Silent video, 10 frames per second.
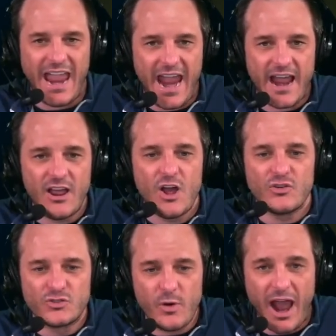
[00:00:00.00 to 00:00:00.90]
and
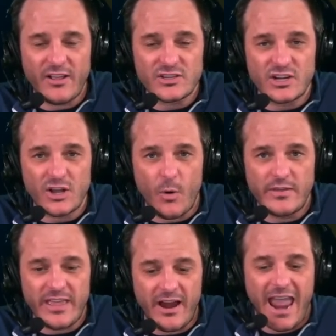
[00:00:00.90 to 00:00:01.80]
Drew Aller is going to go
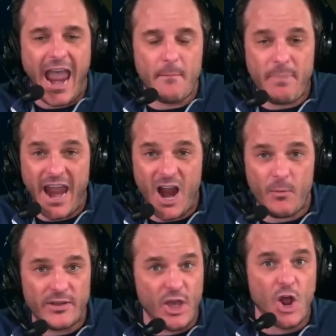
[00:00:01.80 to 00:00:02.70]
in there and pair
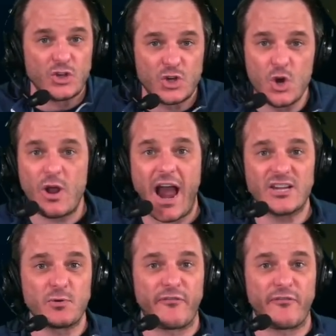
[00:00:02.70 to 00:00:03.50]
with two guys who